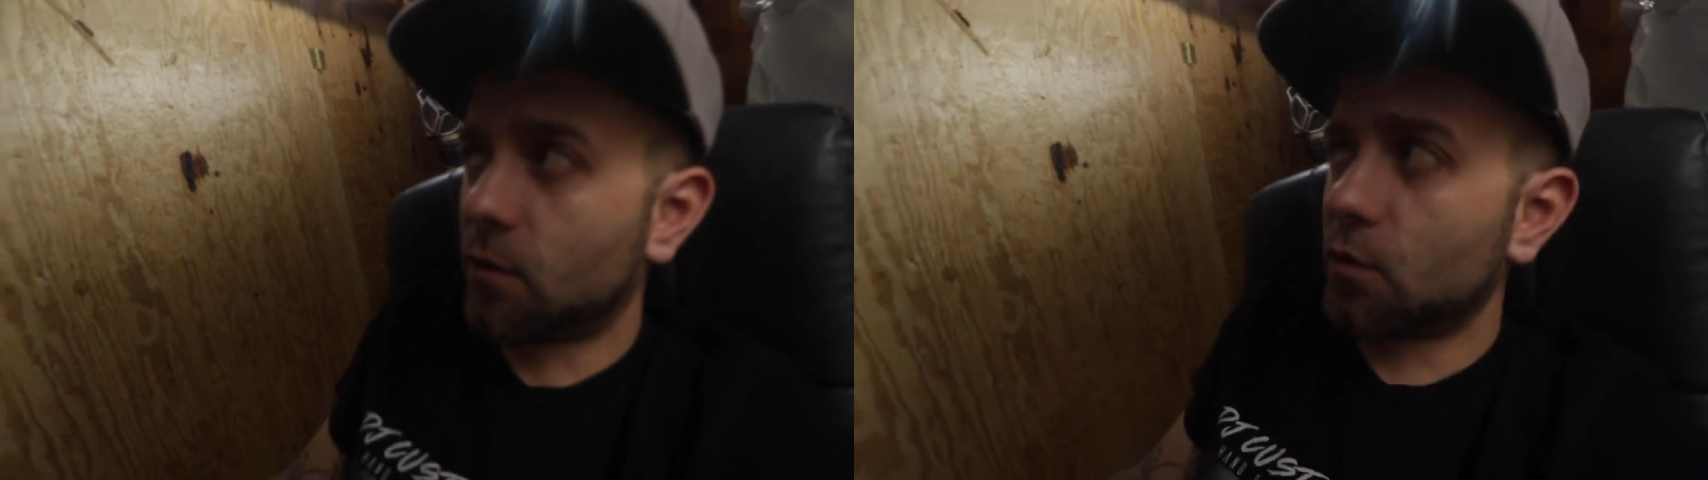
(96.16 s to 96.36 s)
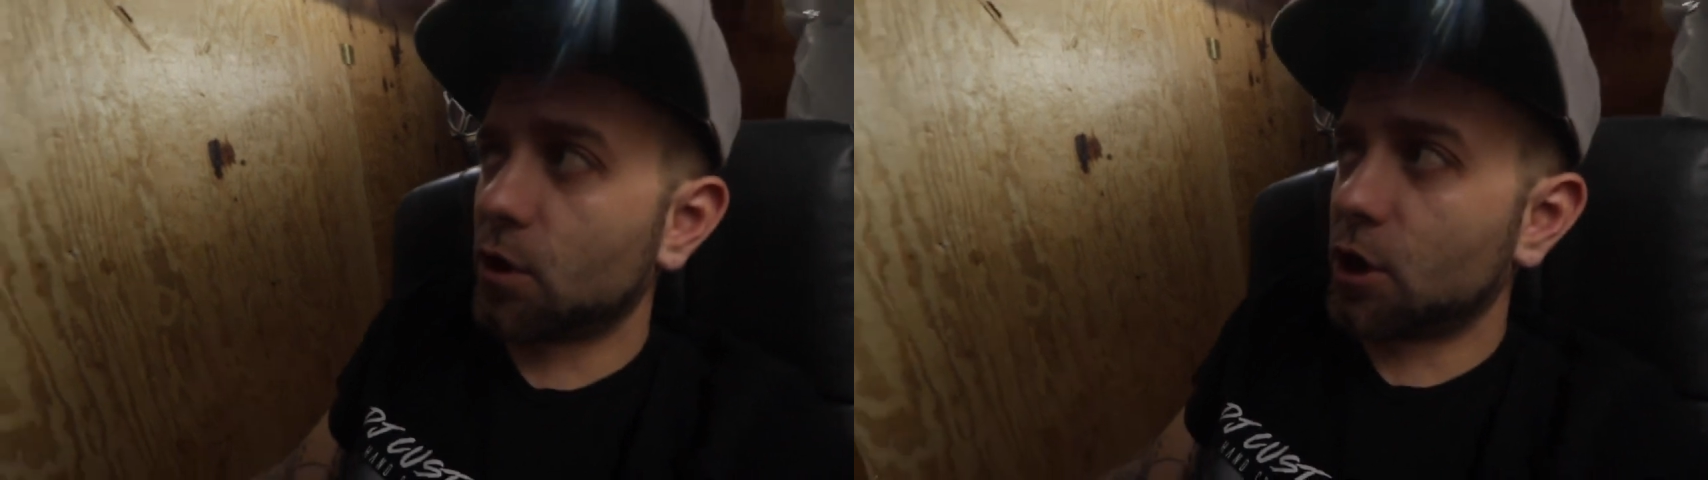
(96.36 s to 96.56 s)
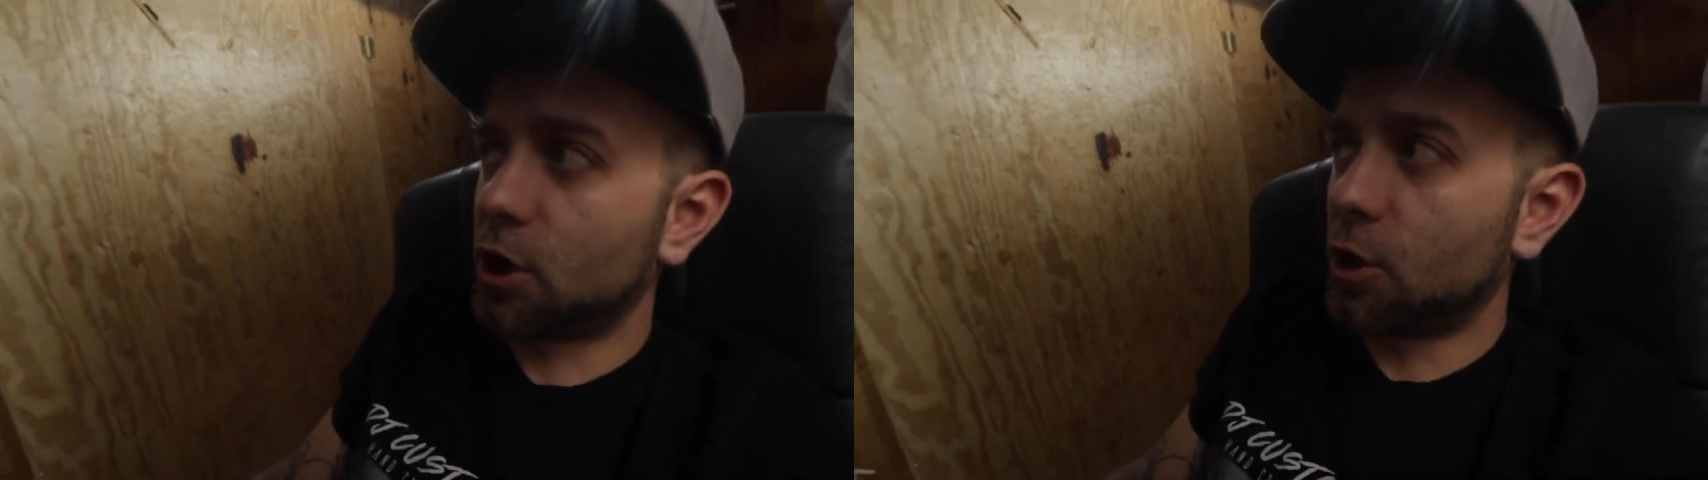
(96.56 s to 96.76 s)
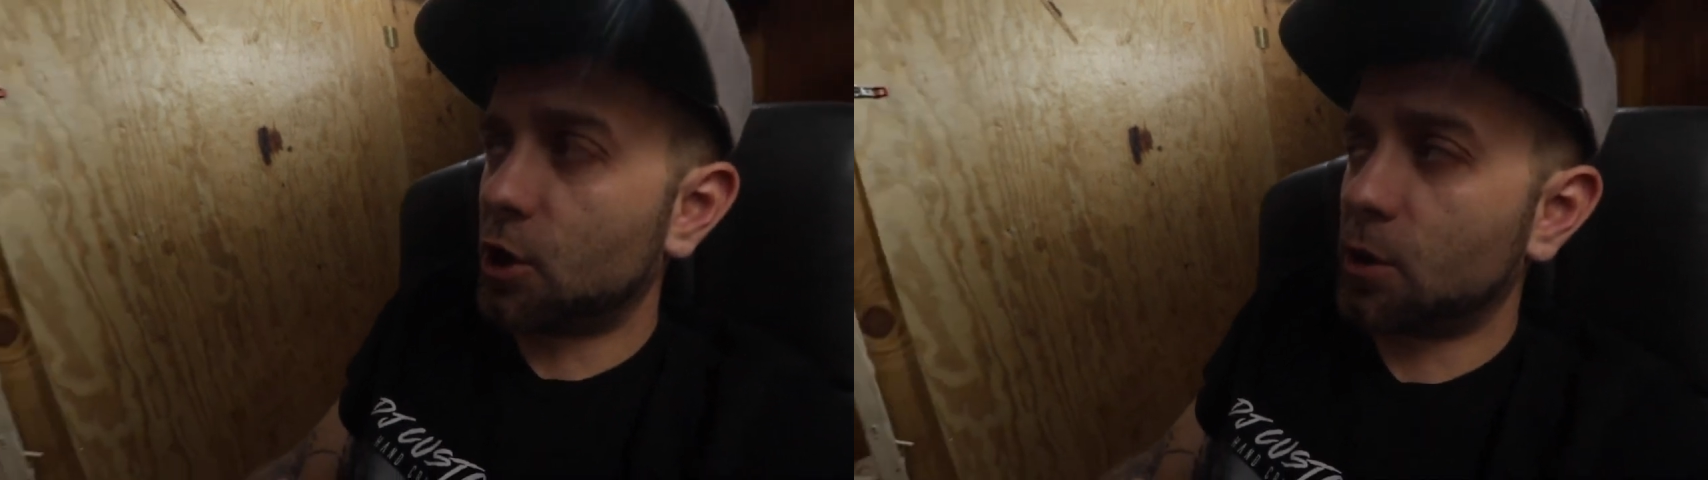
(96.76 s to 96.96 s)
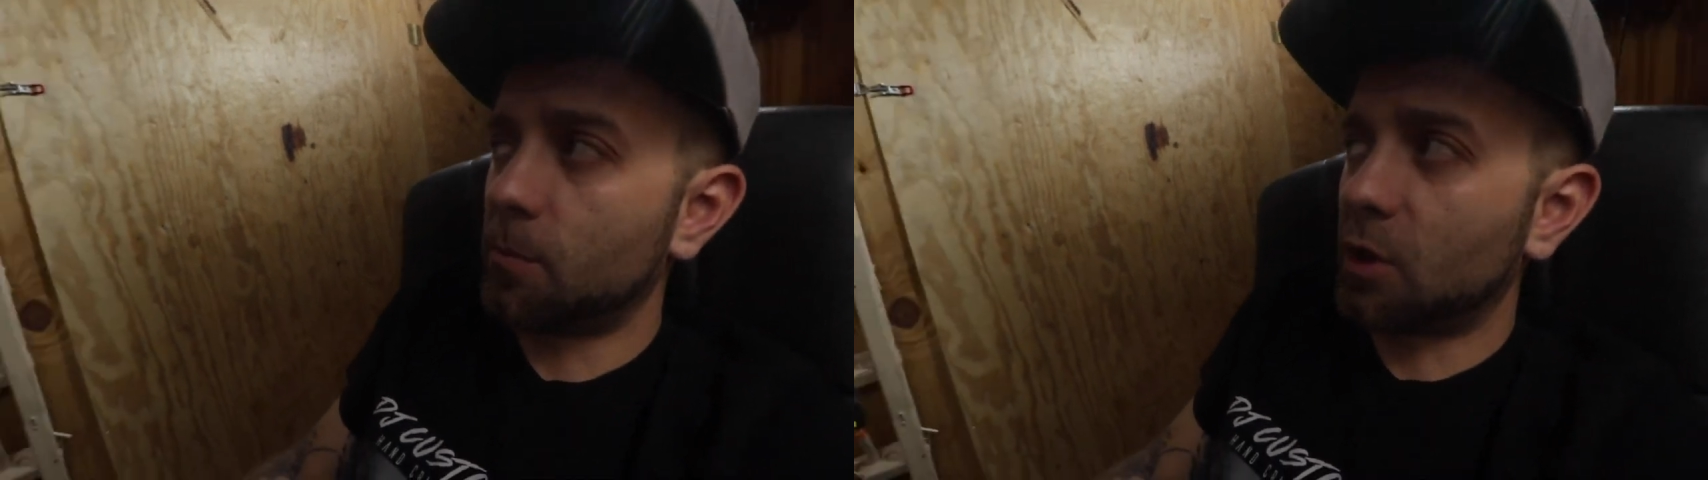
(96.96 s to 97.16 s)
4
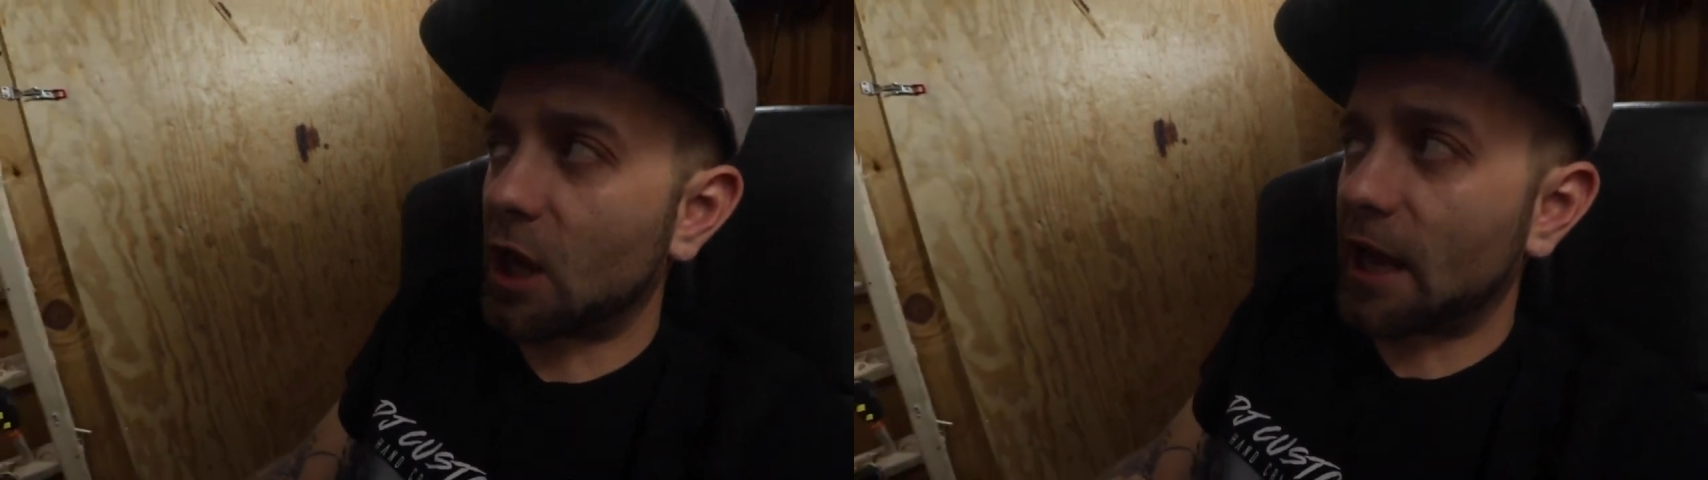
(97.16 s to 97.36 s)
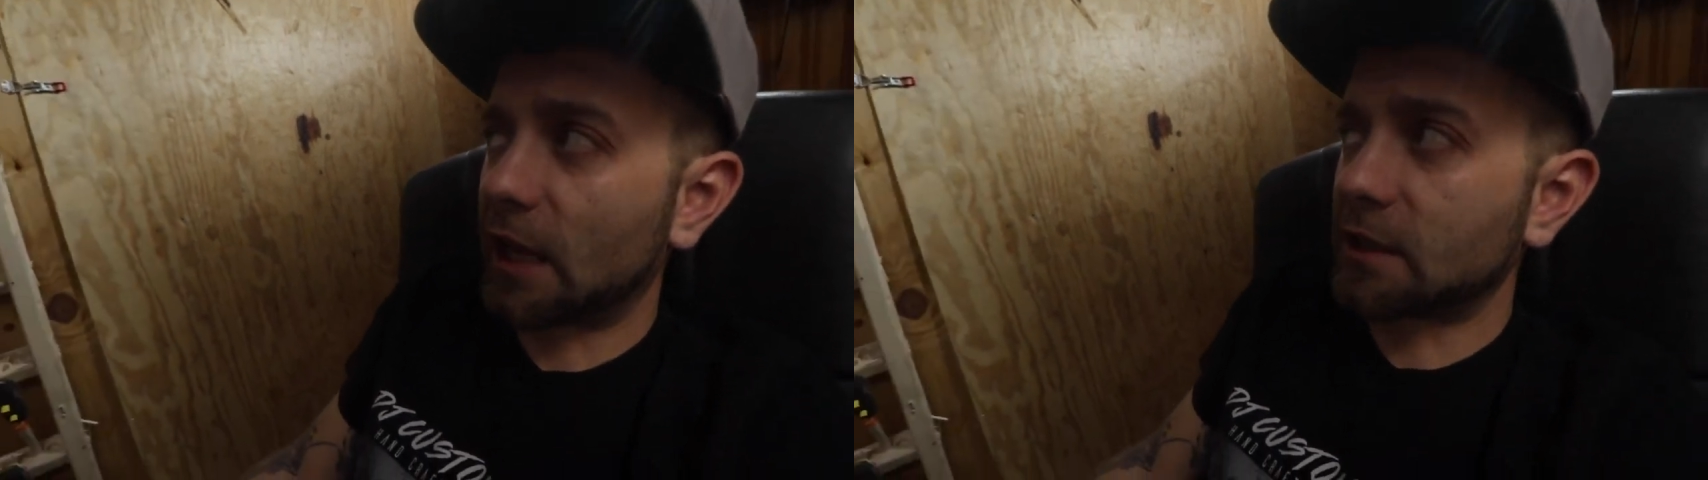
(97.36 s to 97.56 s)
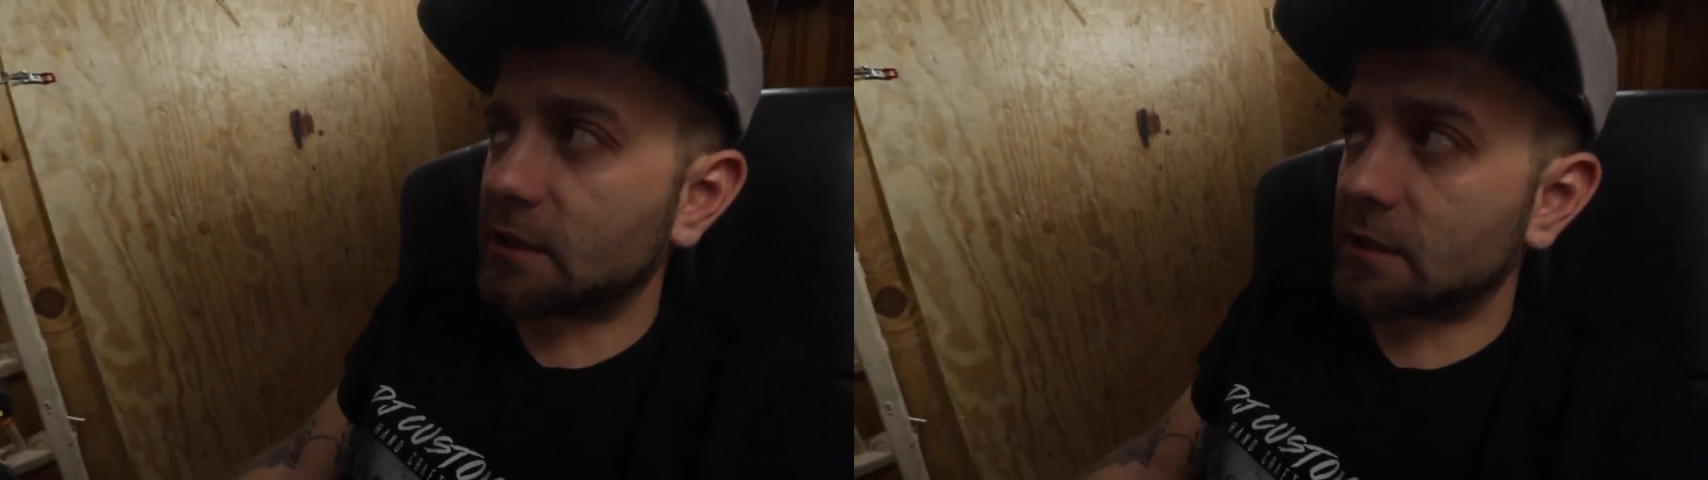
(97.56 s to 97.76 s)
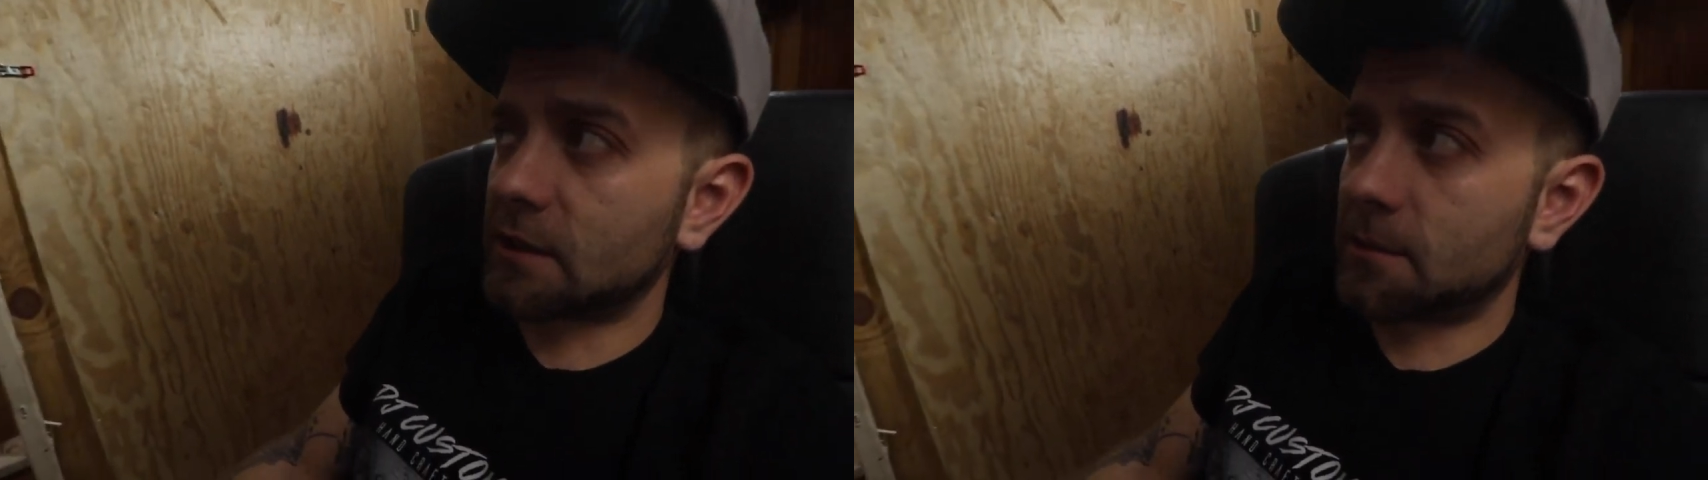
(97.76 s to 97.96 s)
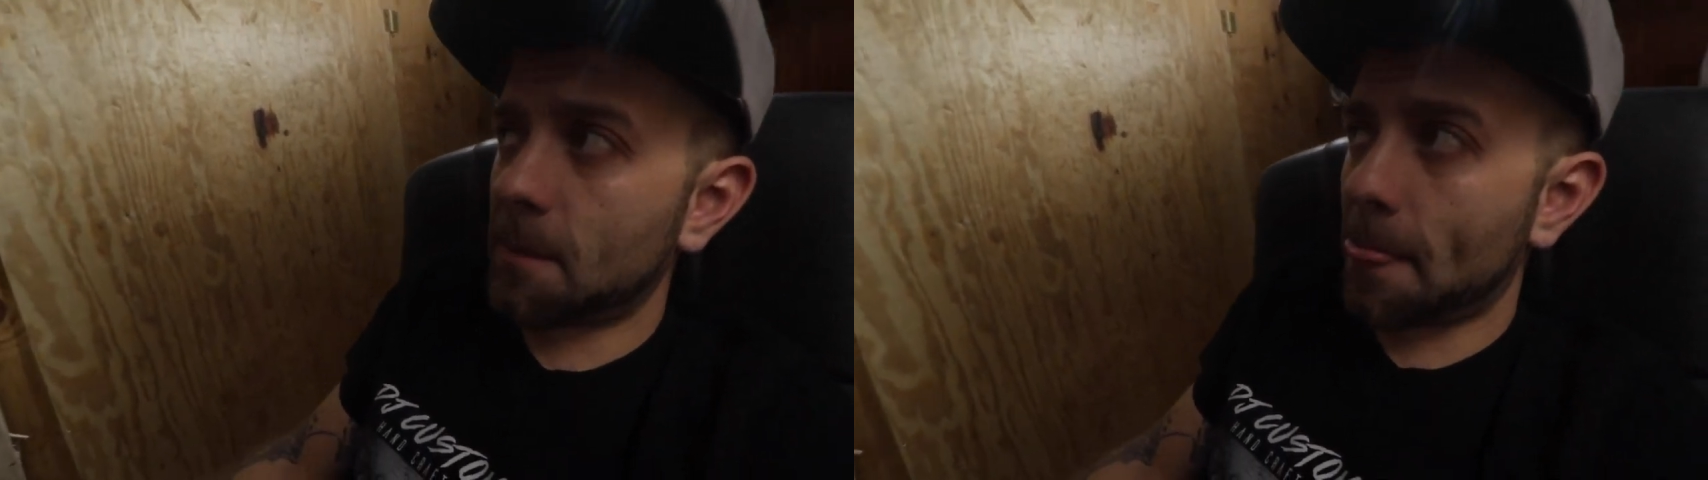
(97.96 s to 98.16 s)
blanks,